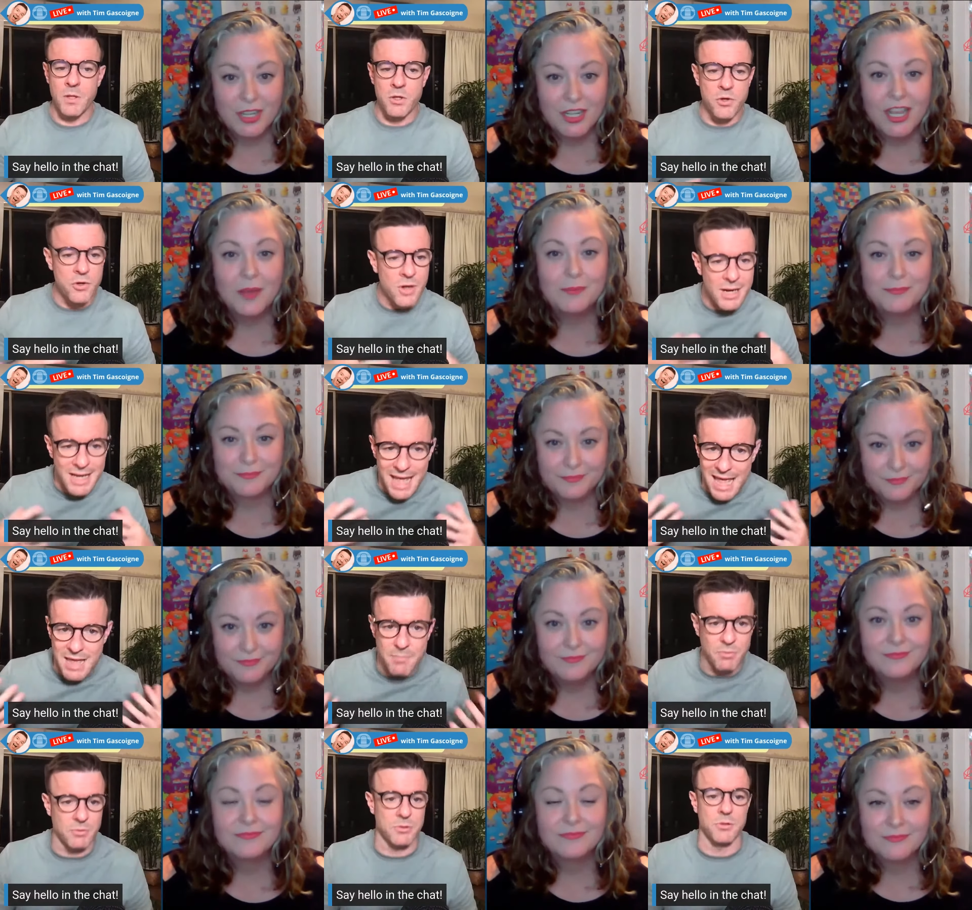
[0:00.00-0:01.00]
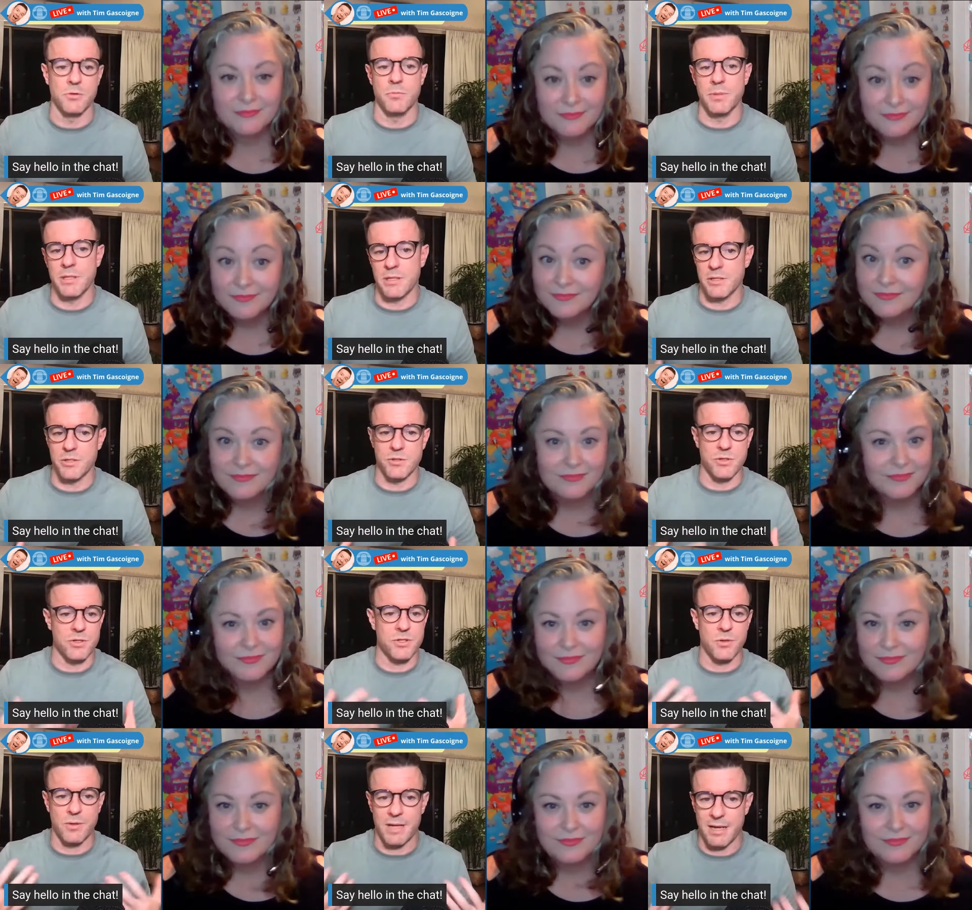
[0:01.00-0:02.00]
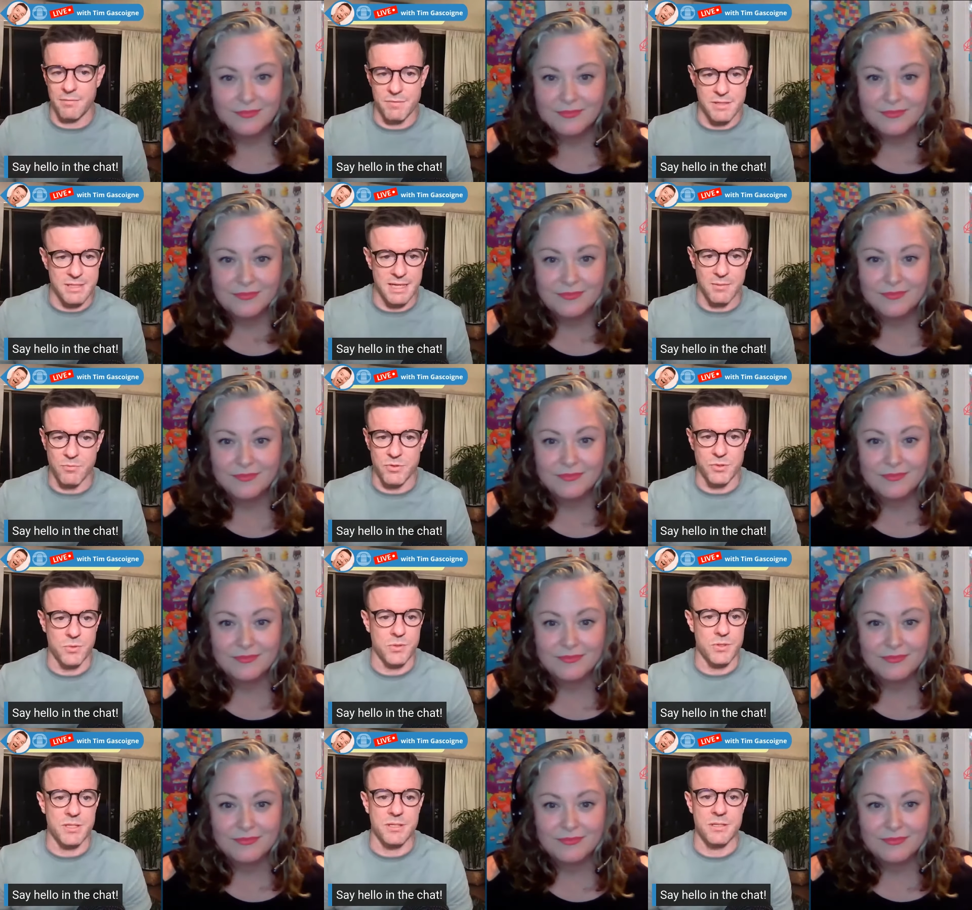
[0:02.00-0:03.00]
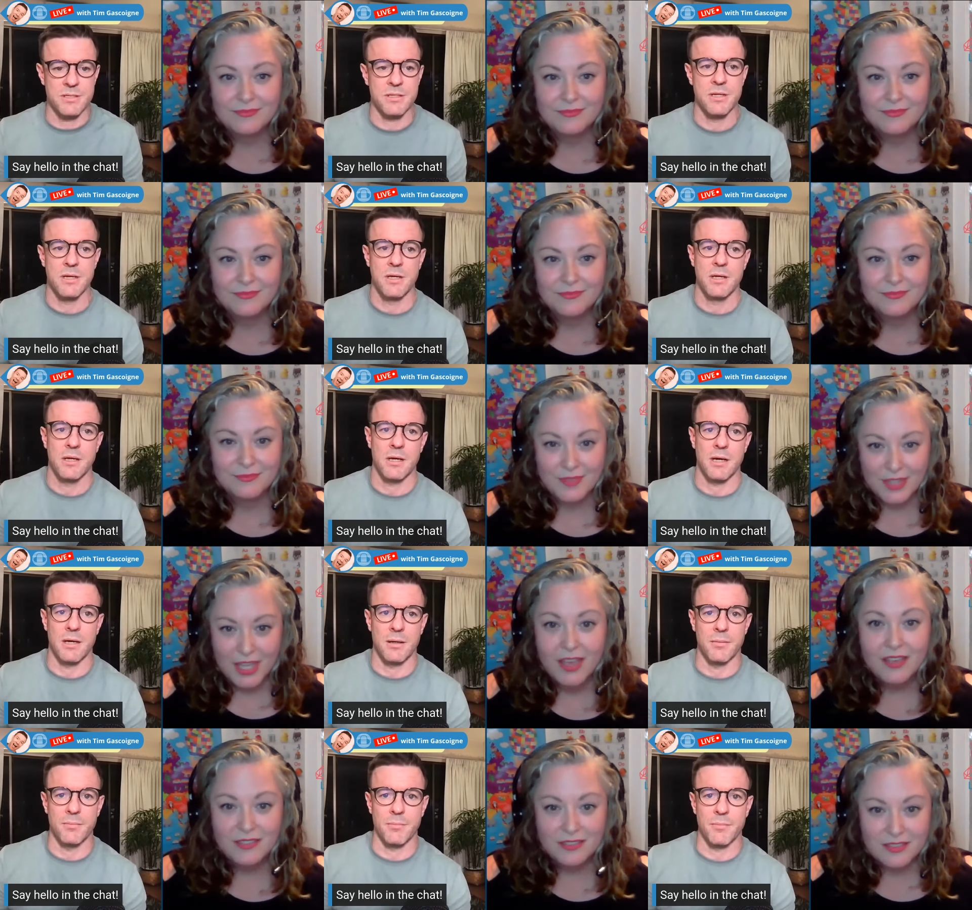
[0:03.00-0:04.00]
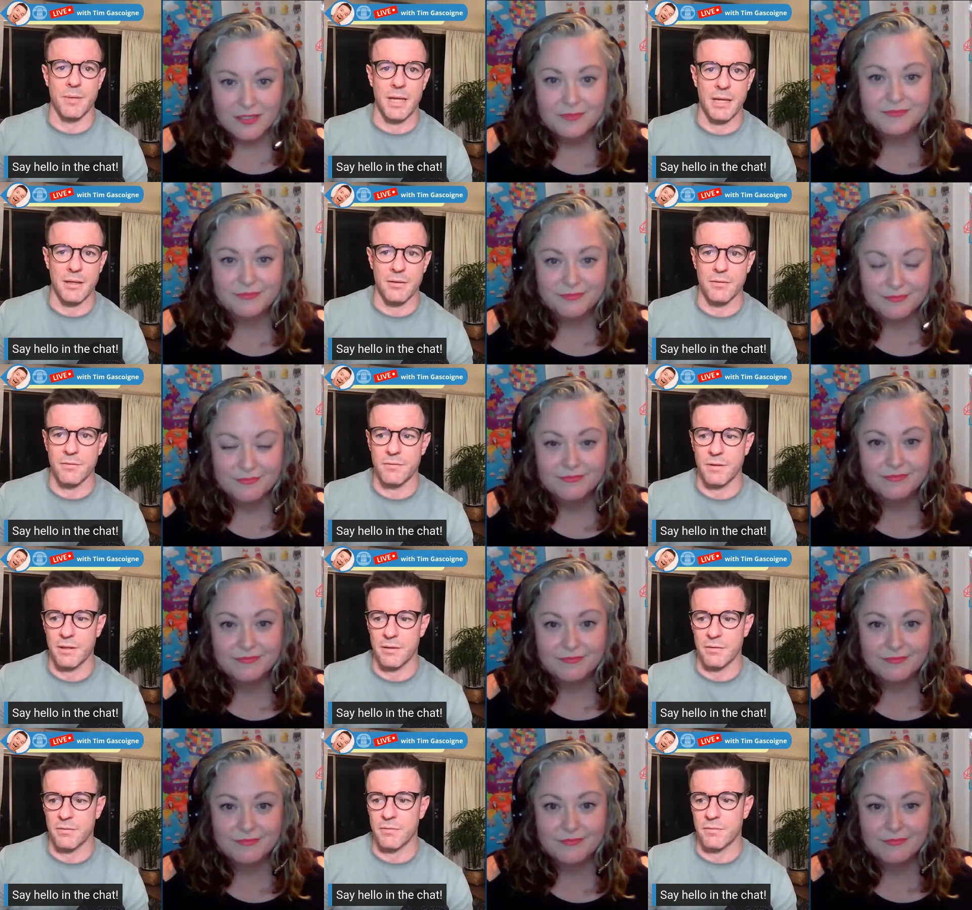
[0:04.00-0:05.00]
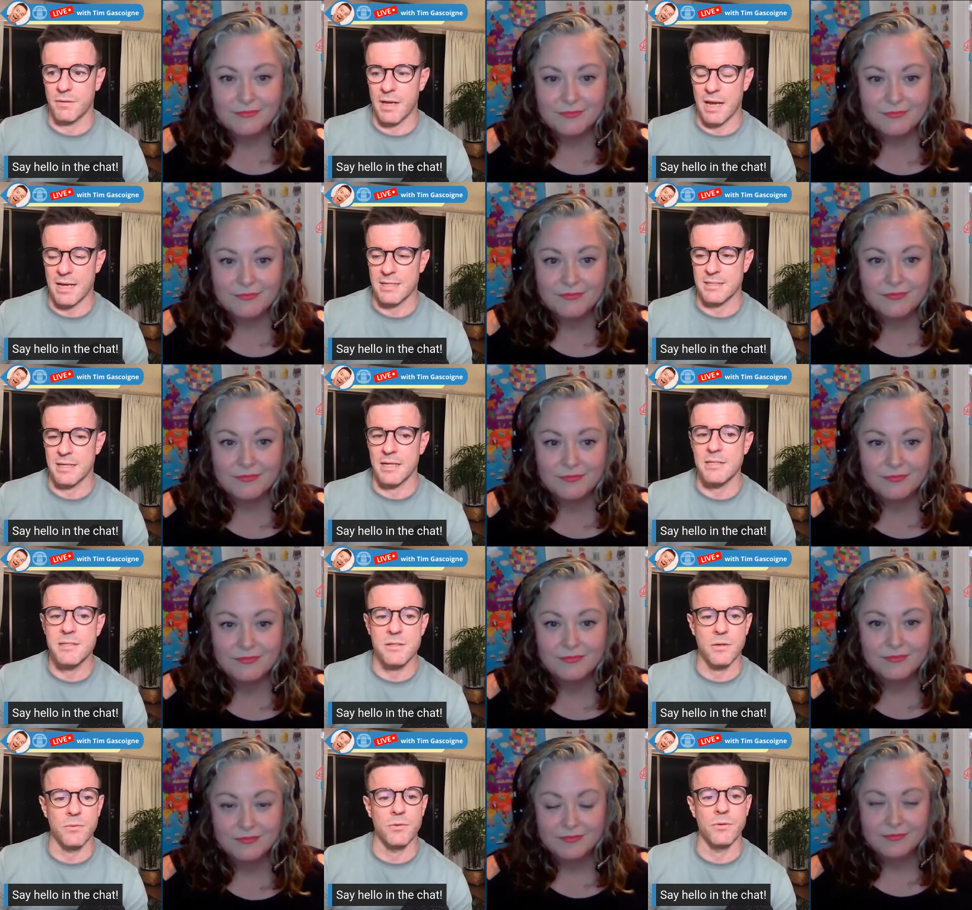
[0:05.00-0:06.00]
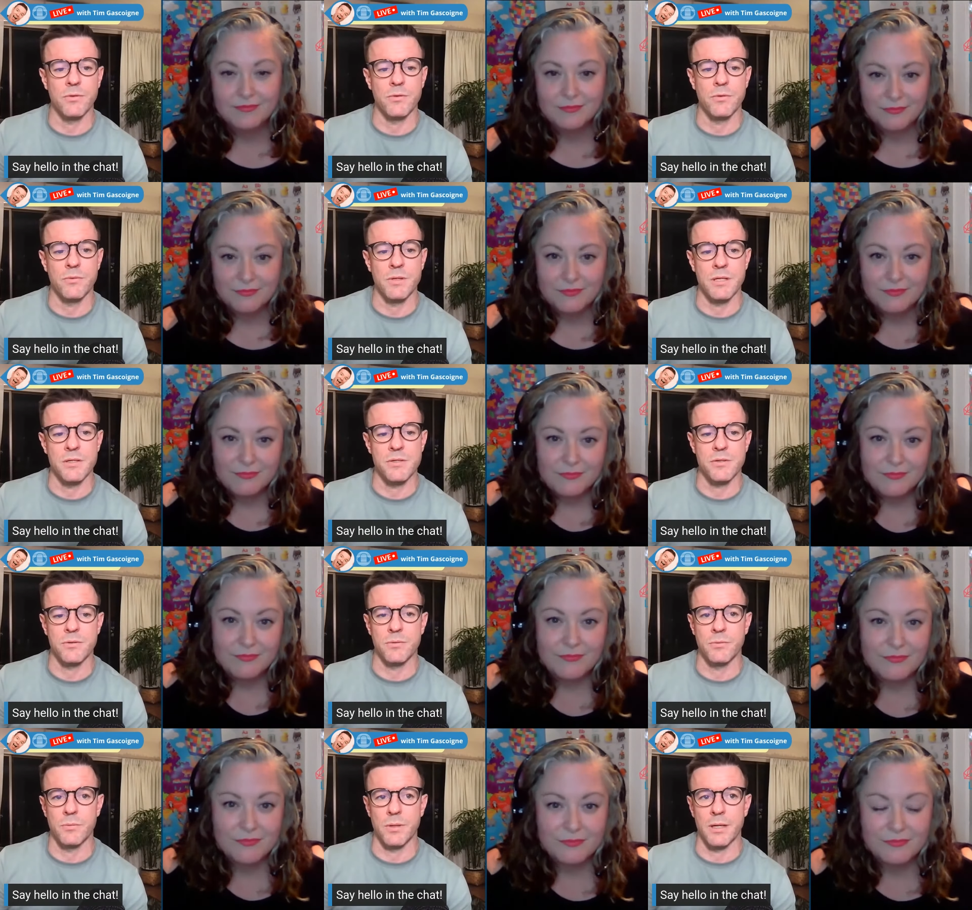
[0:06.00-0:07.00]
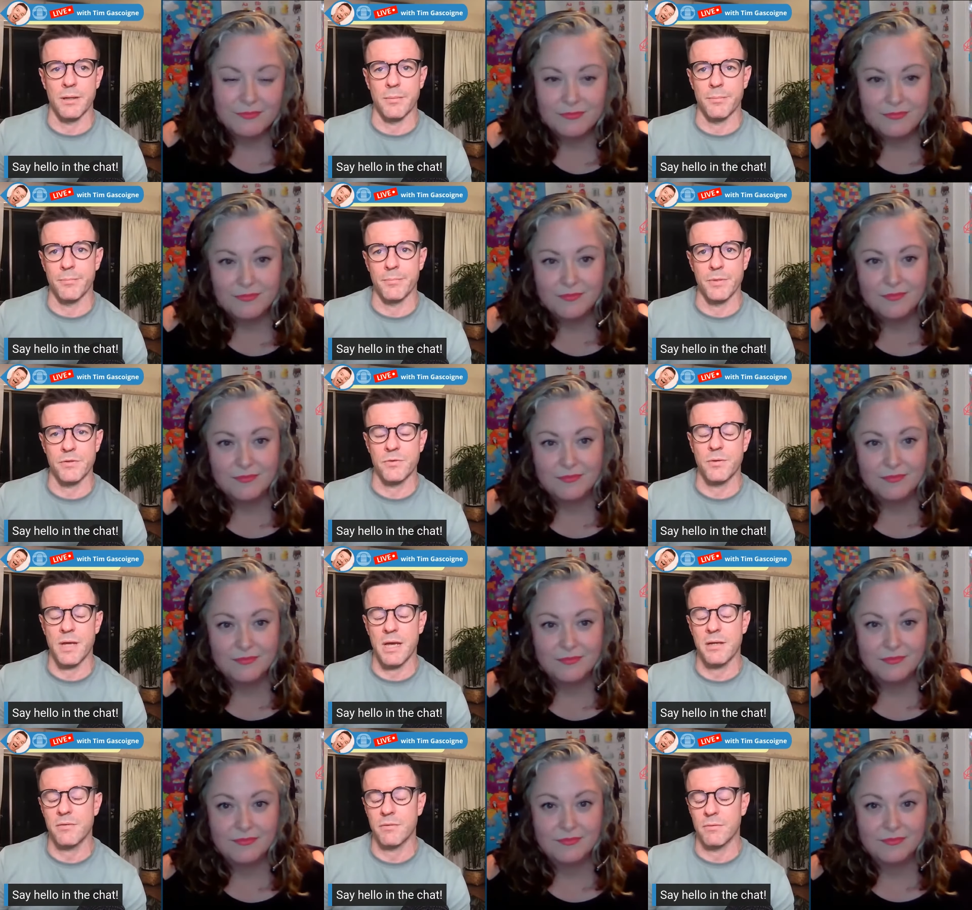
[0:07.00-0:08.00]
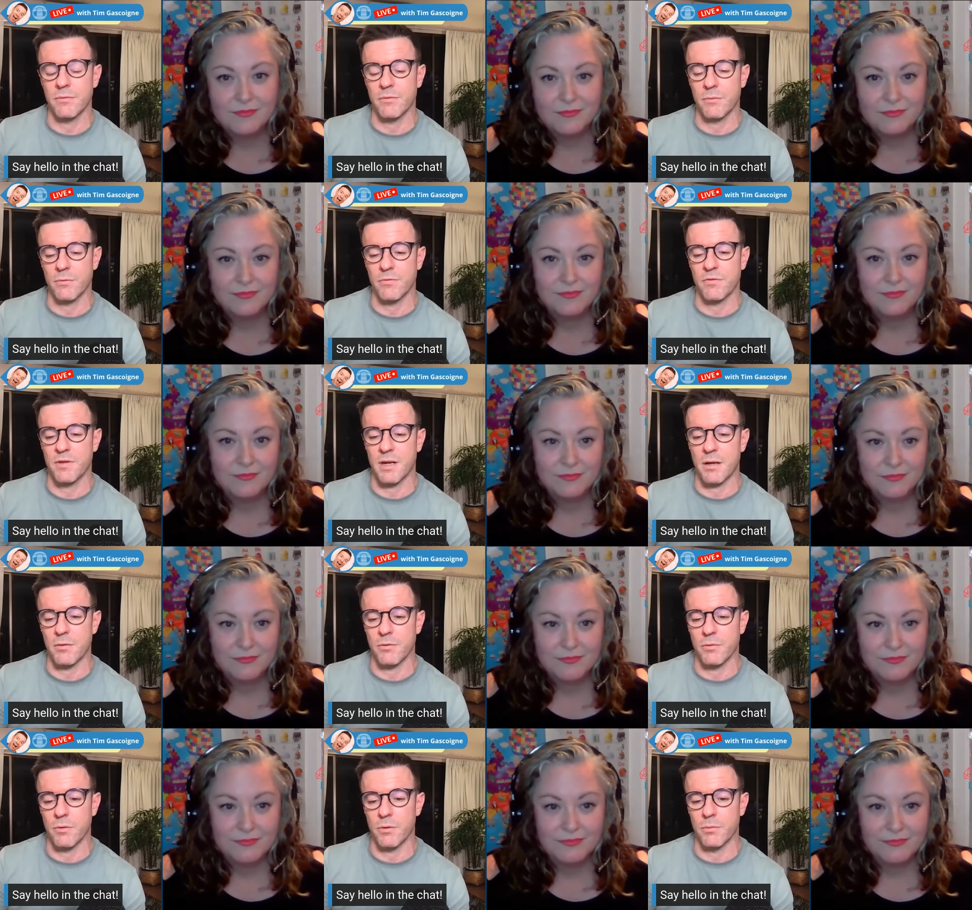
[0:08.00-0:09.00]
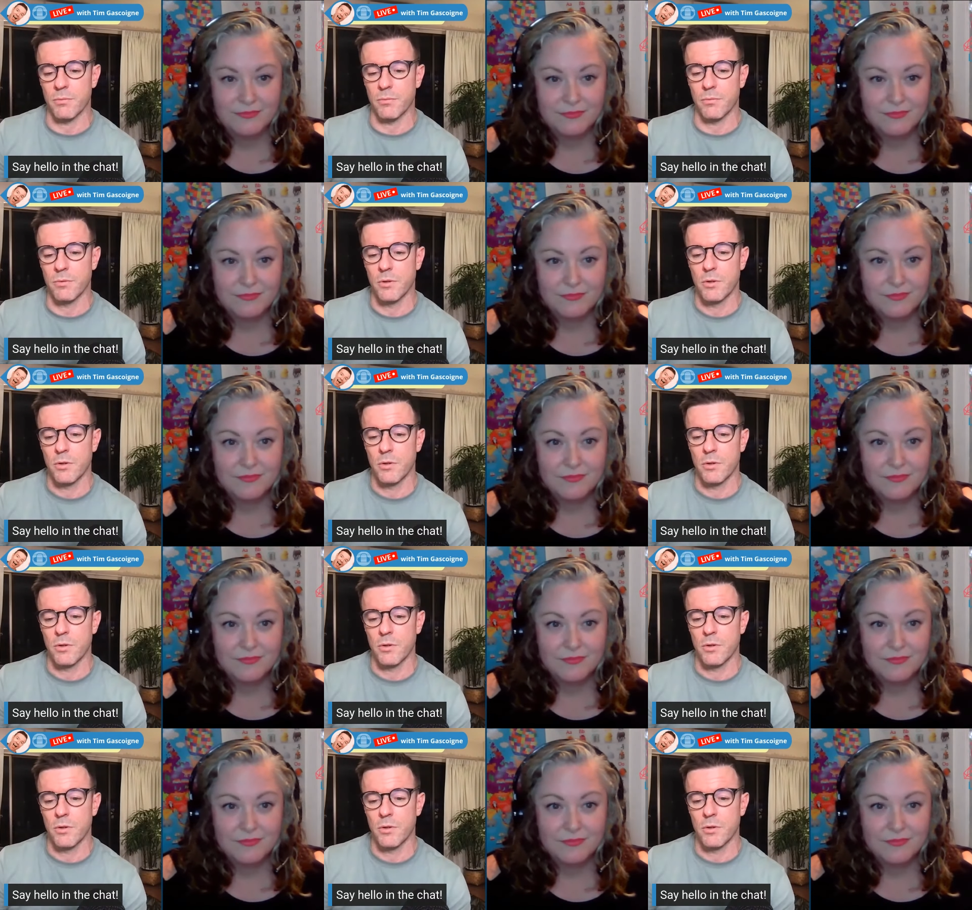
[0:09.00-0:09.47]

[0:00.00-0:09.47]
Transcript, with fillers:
Speaker 1: you're yeah. not able to because you just don't have the same resources um, yes. and and access. So you, you need to. Um, it's okay to sort of set out your own